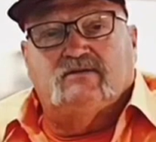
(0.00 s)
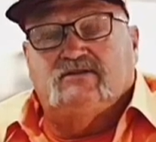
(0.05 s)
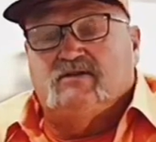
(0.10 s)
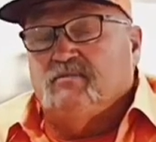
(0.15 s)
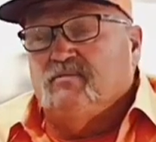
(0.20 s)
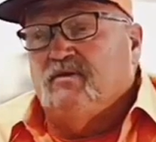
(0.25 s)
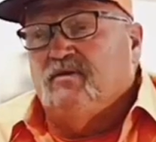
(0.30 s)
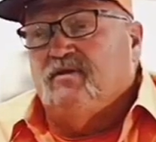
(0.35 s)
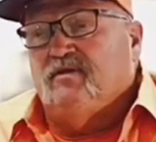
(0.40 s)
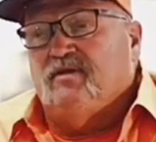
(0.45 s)

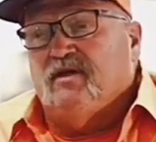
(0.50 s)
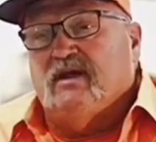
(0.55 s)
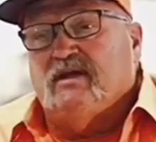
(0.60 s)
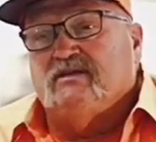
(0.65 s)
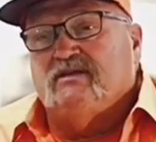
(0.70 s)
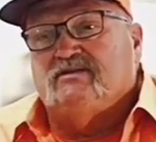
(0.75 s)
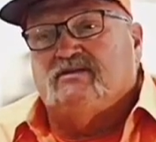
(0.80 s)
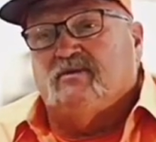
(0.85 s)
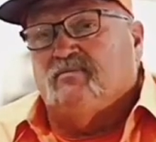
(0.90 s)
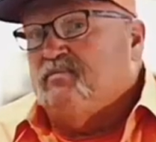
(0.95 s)
Some of the
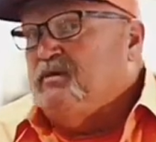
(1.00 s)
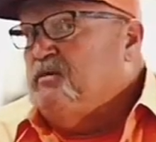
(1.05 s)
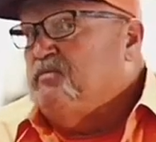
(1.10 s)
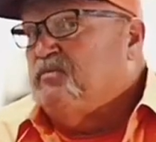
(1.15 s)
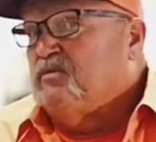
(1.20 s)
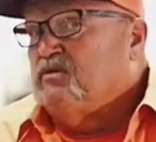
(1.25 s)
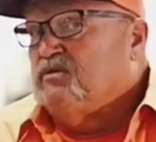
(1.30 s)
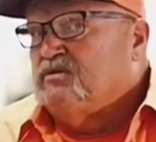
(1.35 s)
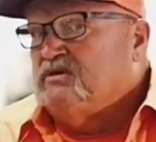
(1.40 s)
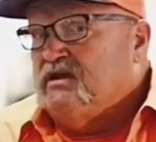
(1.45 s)
things that
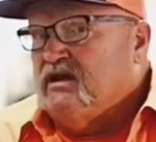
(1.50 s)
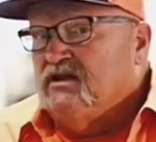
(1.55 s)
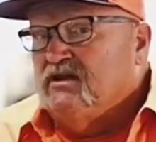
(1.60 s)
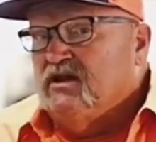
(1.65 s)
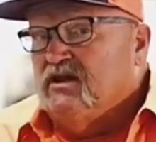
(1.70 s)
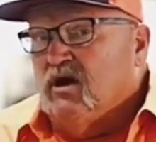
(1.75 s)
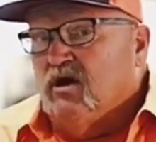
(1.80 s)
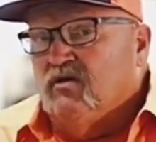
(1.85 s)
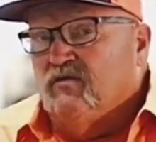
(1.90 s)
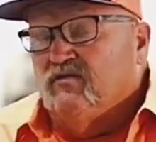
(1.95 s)
people
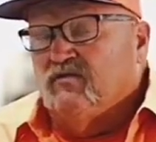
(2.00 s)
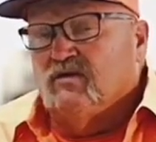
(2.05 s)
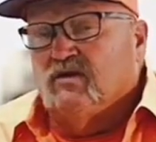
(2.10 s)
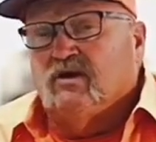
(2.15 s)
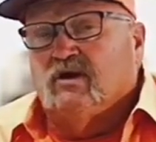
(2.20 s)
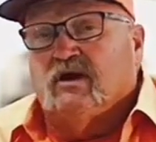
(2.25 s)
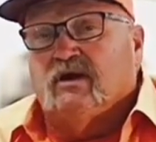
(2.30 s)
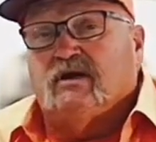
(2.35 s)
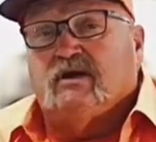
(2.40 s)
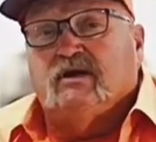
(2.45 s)
tend to
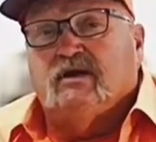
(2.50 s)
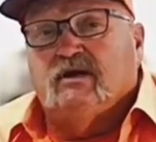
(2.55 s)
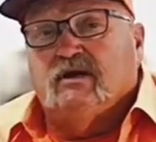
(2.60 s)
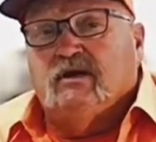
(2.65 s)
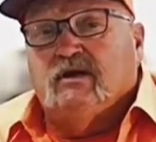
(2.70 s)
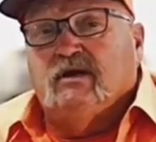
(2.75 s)
overlook: